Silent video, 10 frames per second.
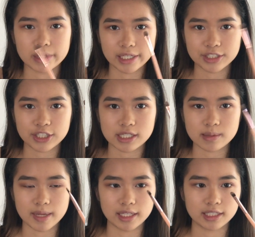BH
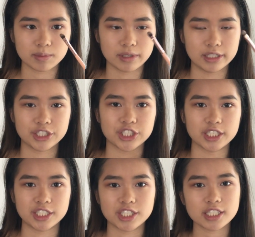Cosmetics brush.
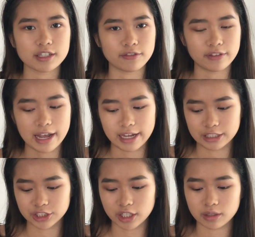It's just a
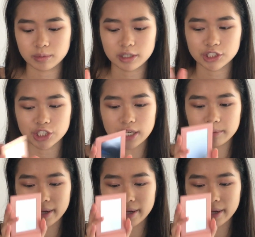flat eyeshadow brush, and